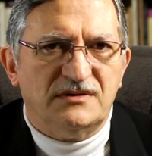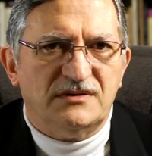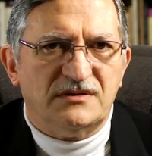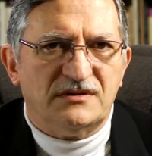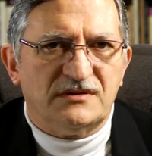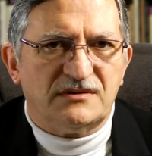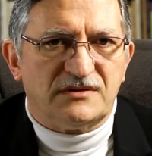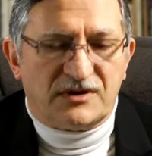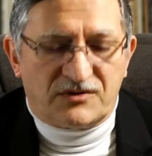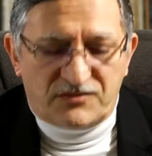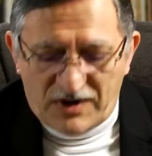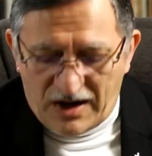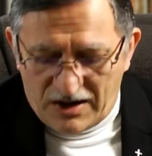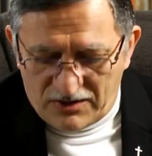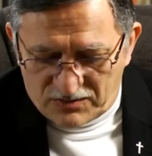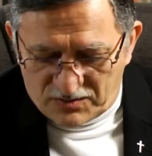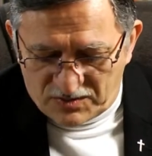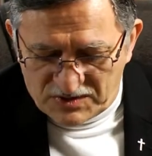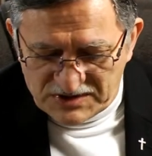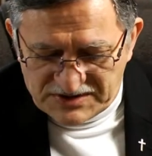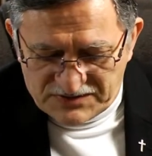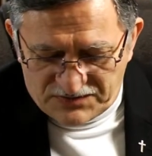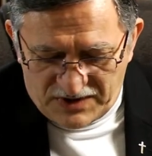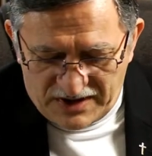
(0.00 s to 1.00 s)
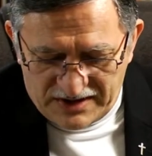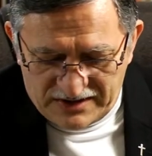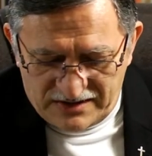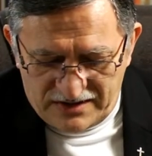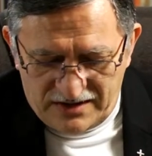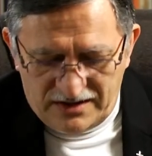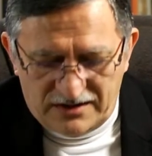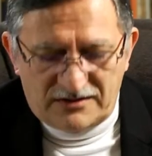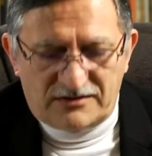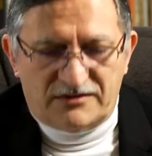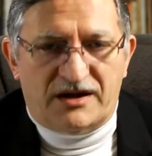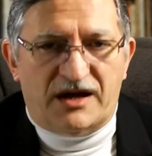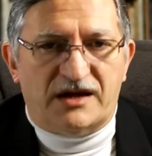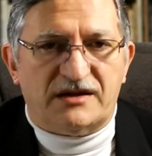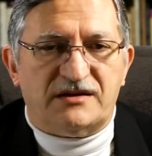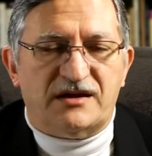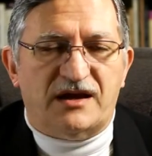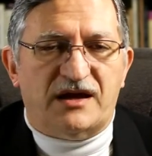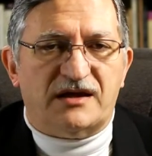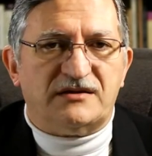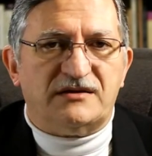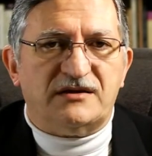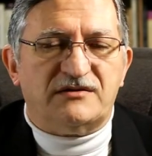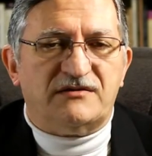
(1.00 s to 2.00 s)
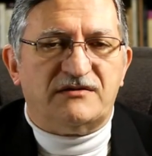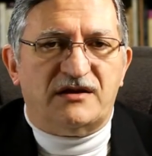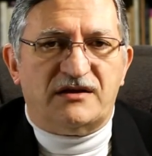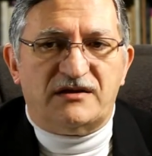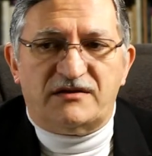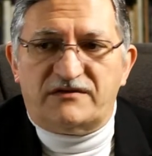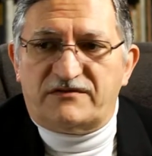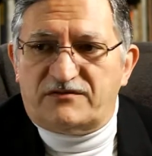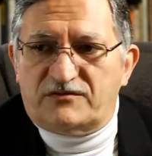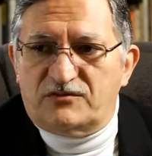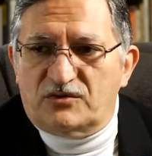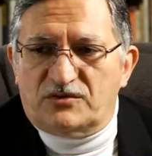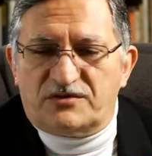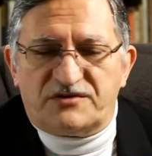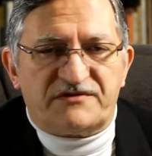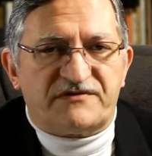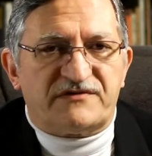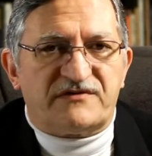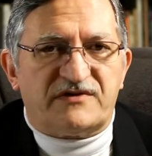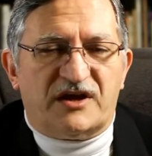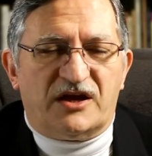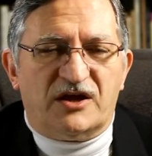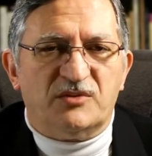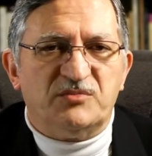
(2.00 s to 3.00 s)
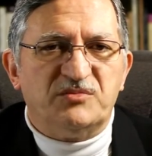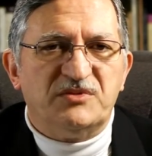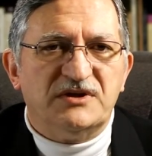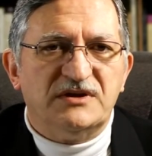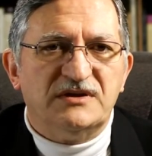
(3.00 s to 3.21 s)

The crowd was right there at his doorstep.